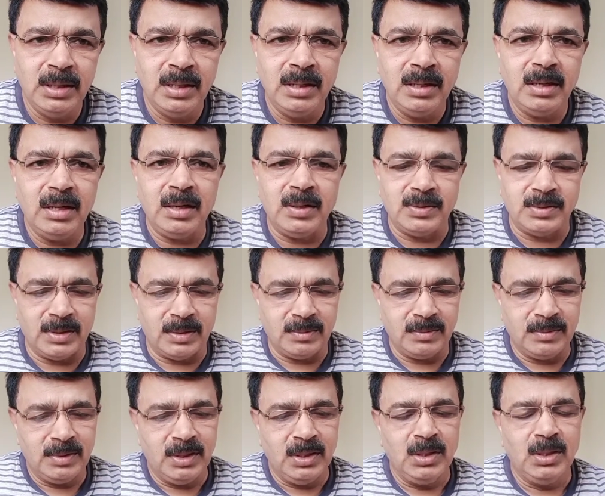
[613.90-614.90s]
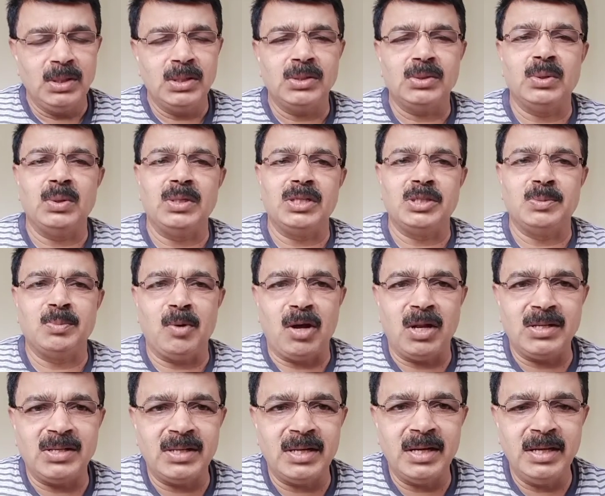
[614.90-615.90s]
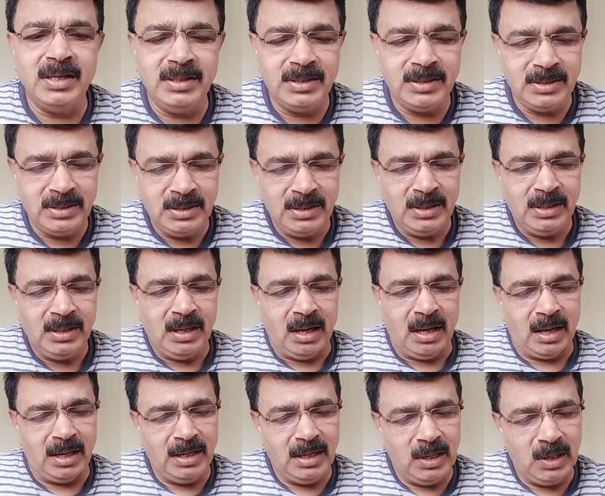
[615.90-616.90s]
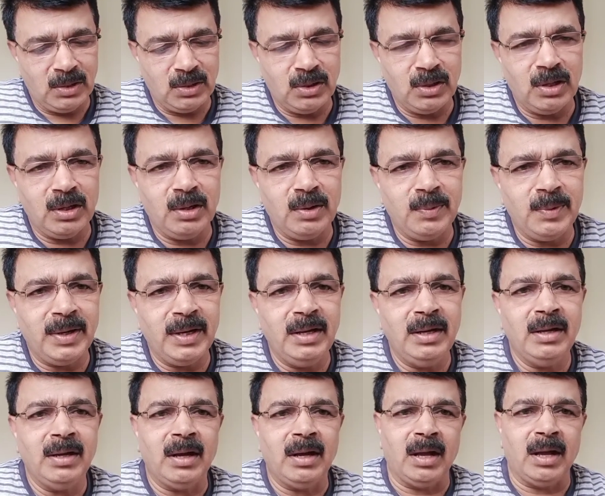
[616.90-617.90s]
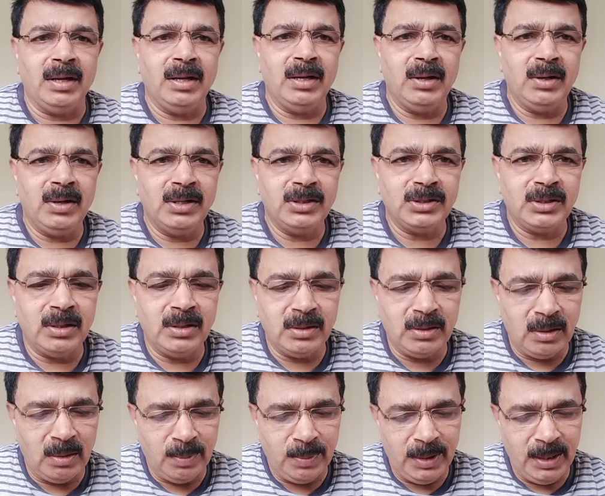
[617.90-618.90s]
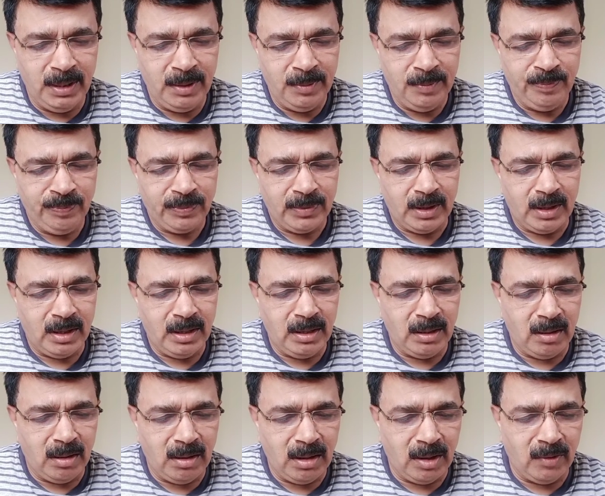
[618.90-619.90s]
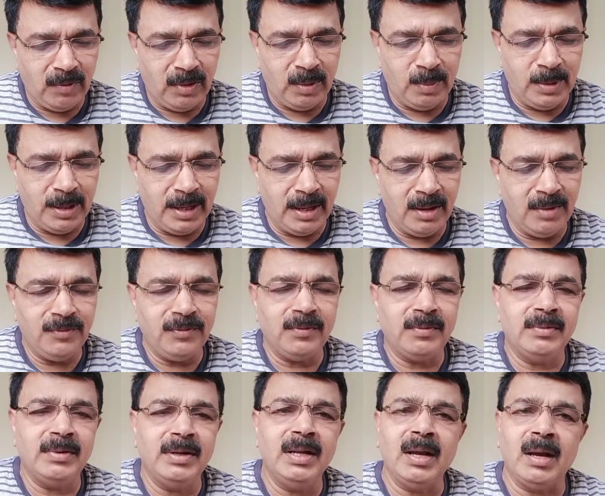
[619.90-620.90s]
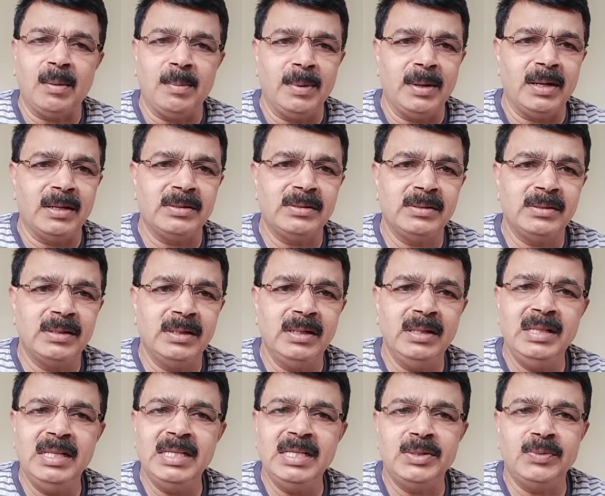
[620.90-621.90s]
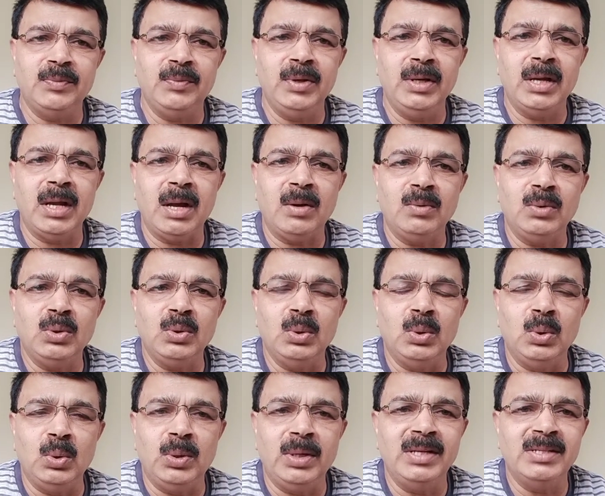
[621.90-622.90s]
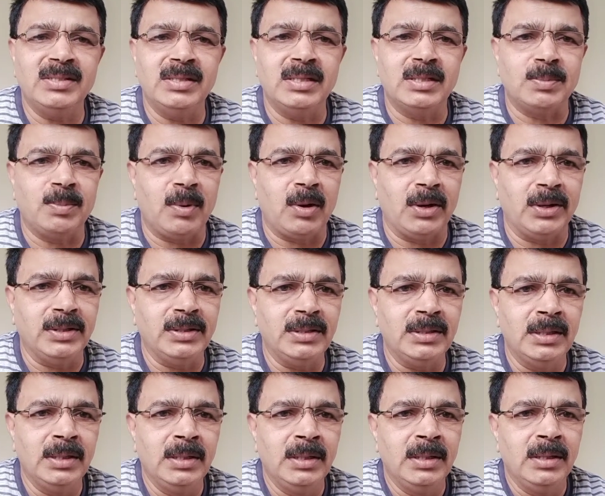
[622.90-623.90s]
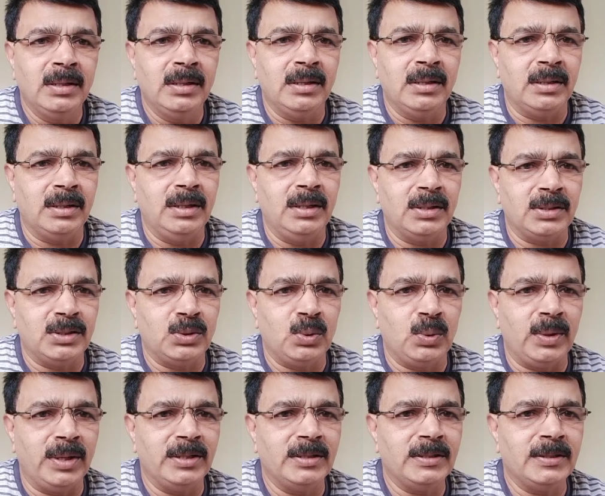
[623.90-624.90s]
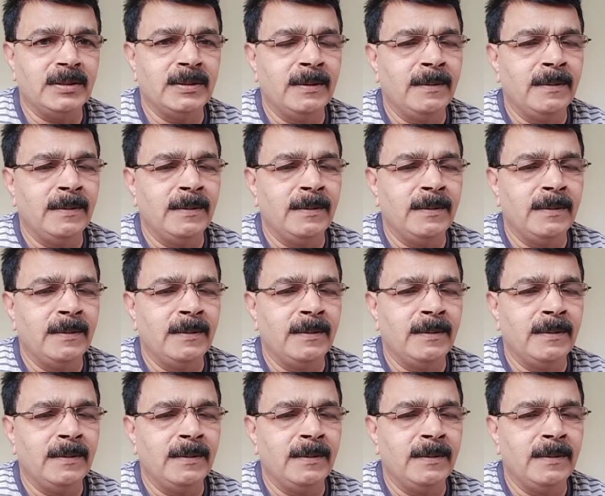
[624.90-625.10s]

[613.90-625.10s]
nitrogen. So it's small size, high electronegativity, high ionization enthalpy, and non-availability of d orbitals. In this, we have to notice this point, dear students.